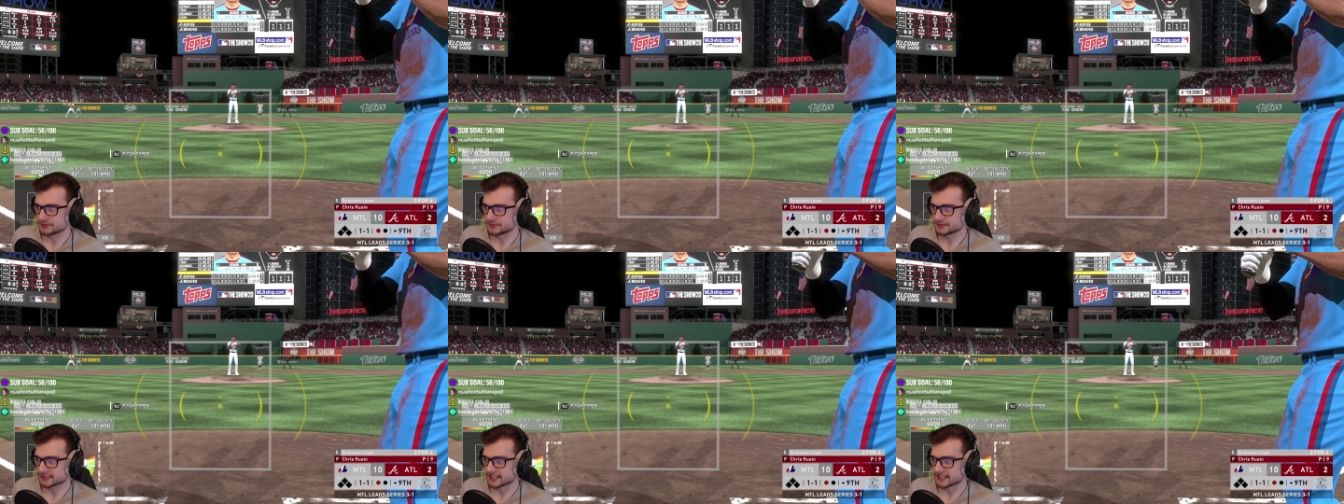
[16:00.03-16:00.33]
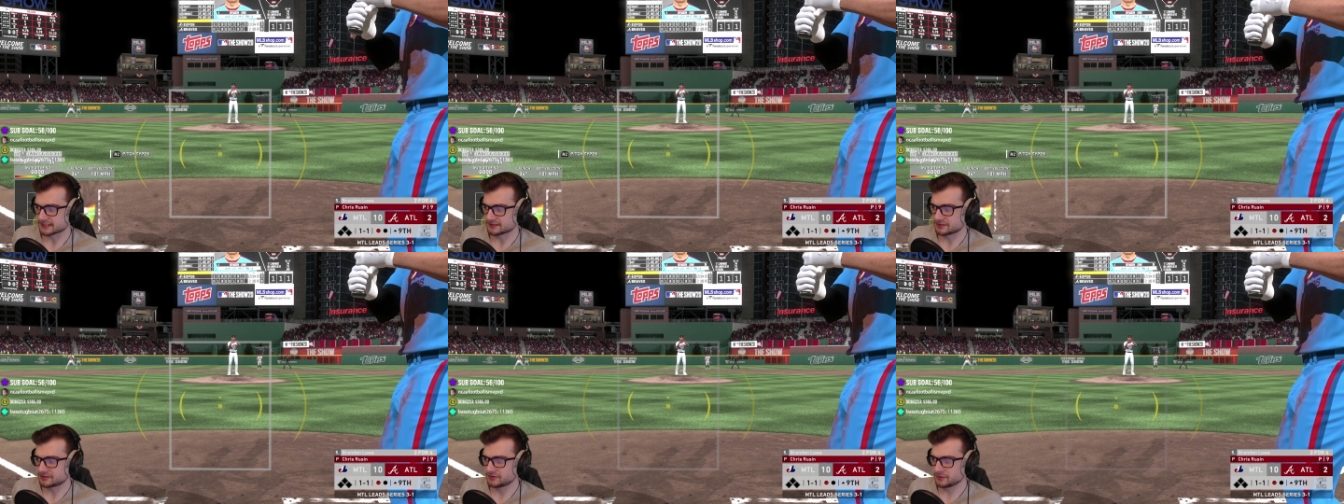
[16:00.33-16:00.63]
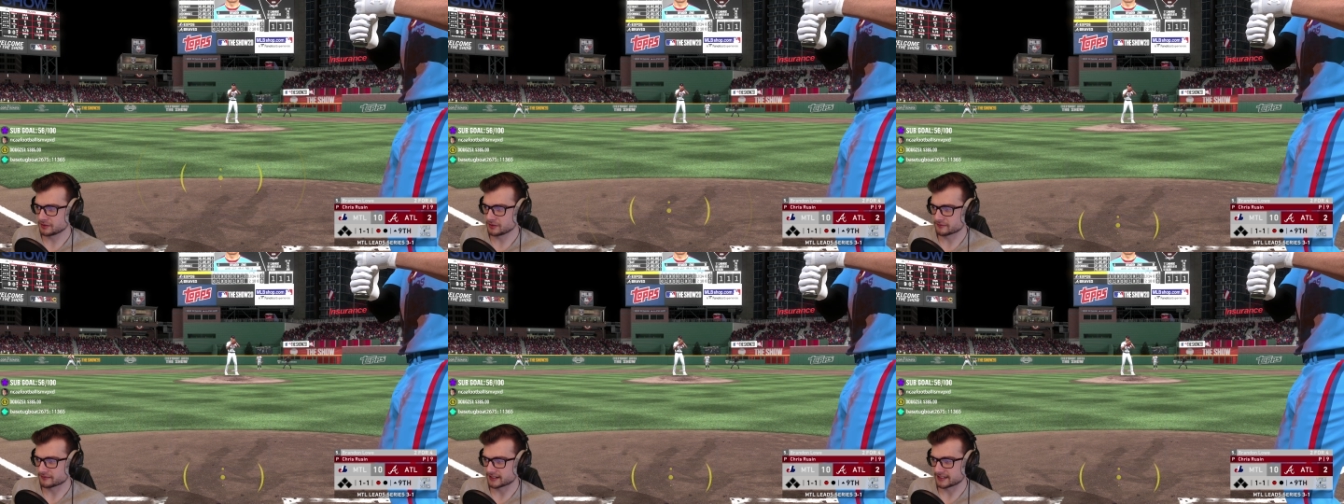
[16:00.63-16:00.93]
who's got
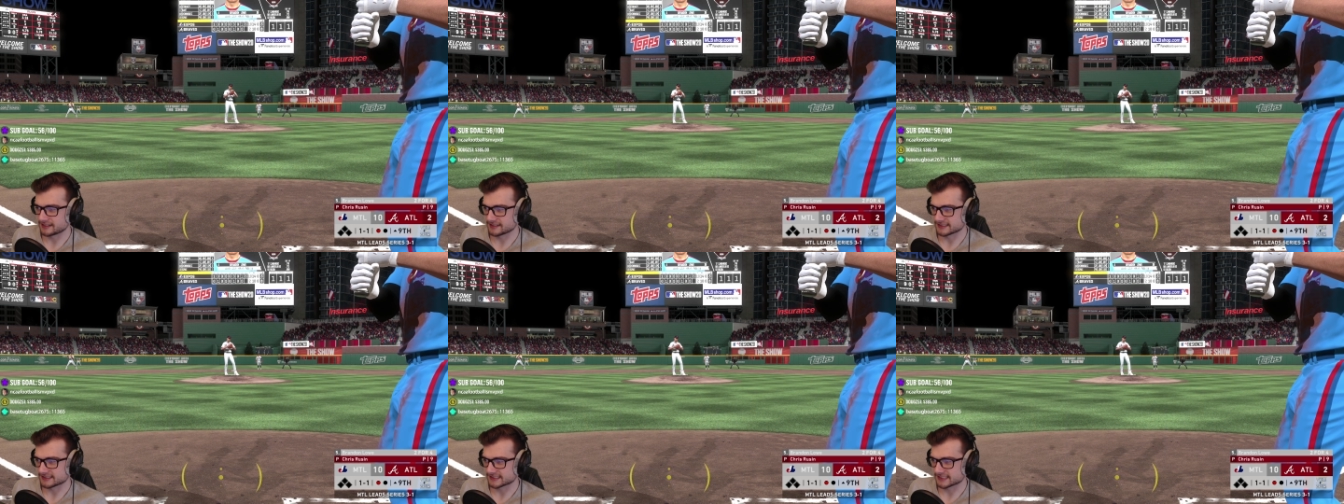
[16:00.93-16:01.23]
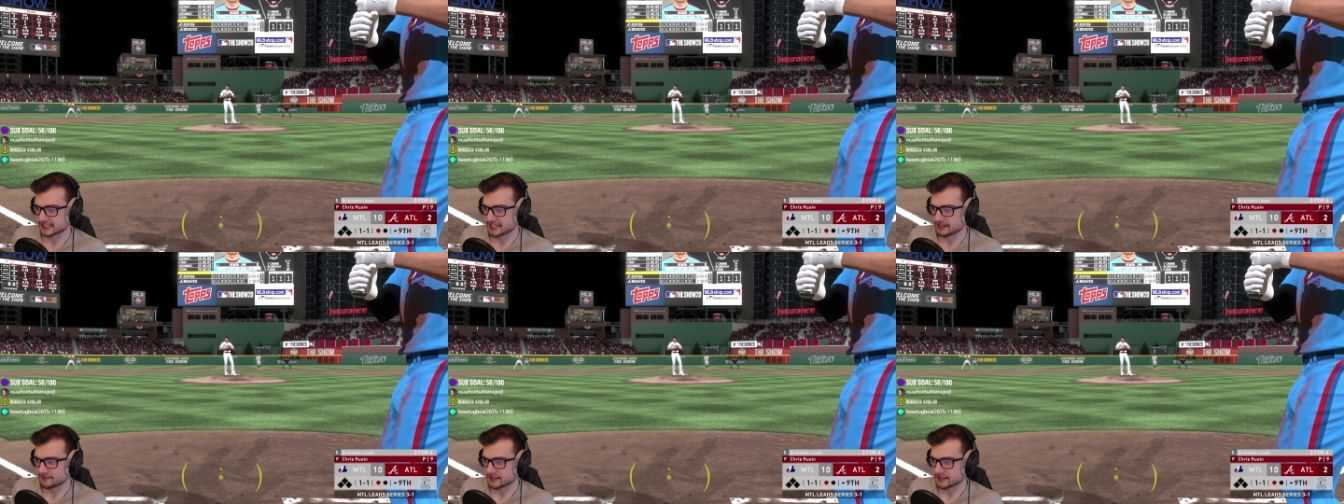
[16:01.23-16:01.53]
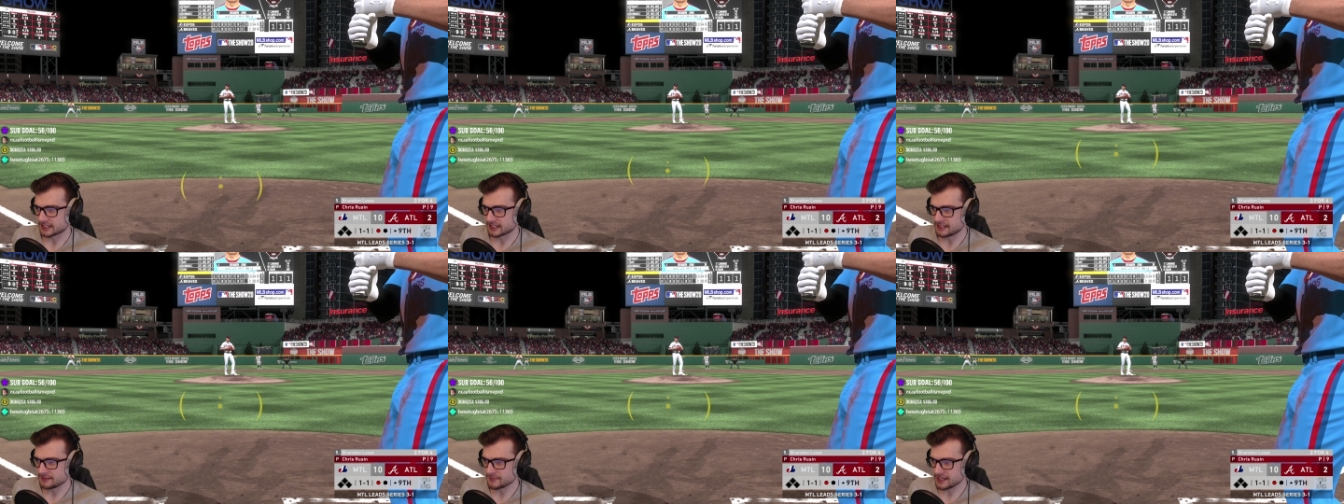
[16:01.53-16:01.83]
two already this game,
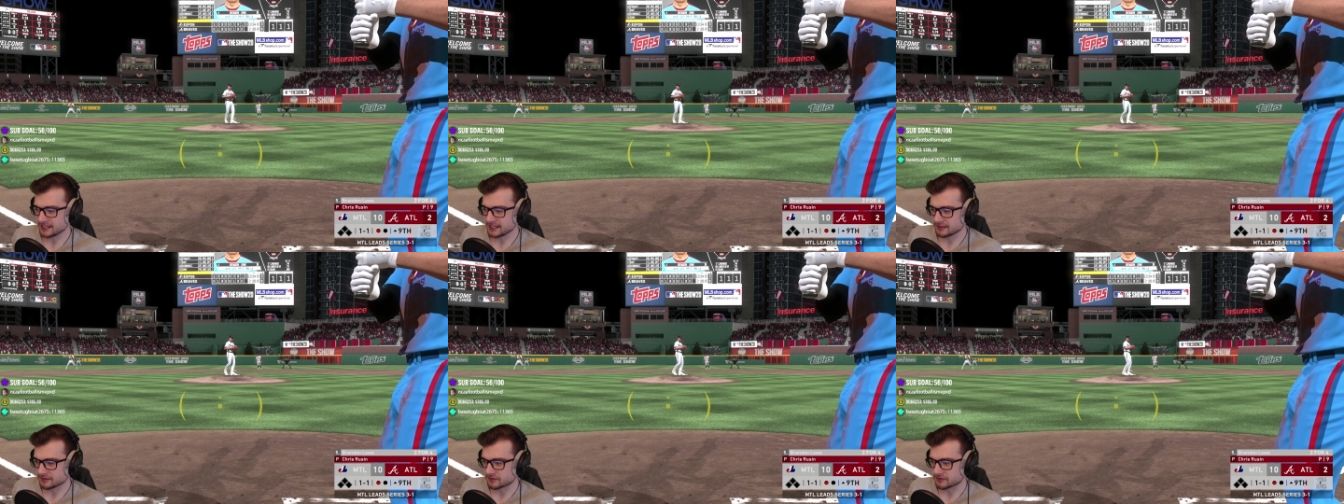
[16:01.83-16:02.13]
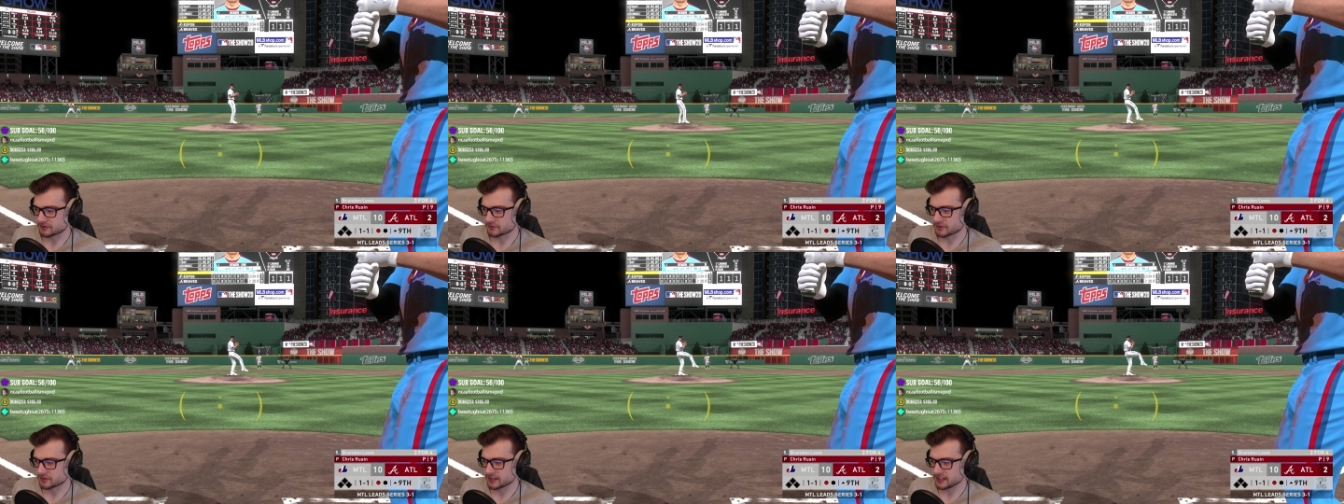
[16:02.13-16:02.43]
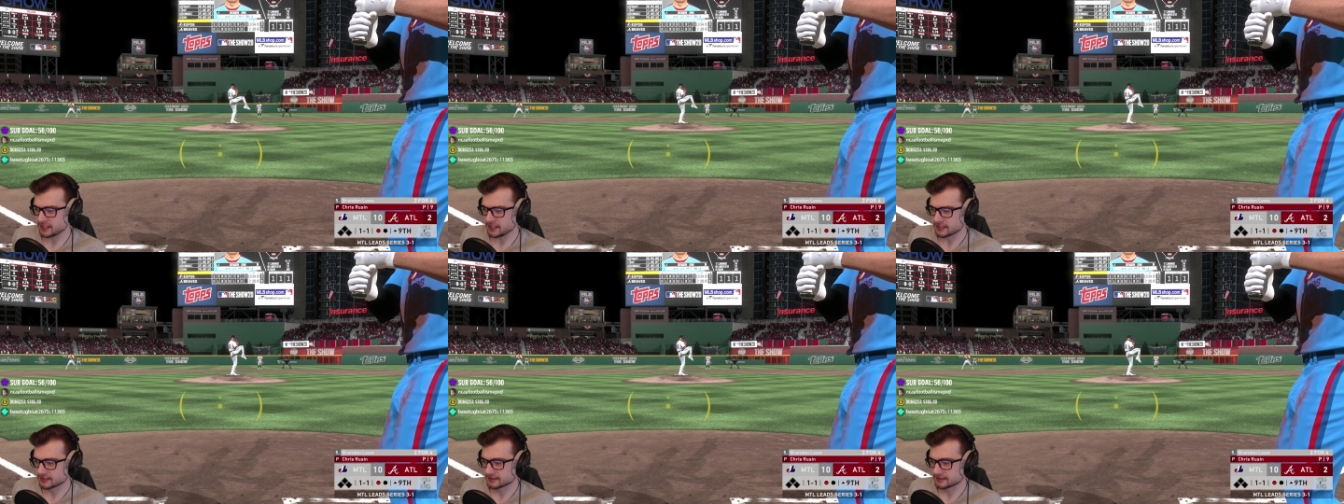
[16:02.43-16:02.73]
can he make it
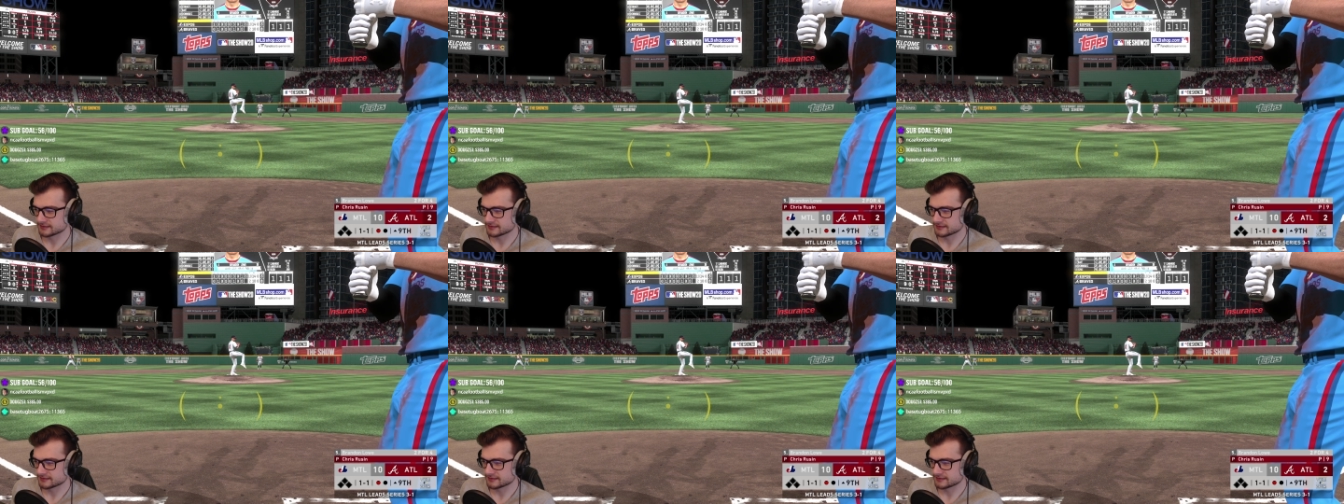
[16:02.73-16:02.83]
three?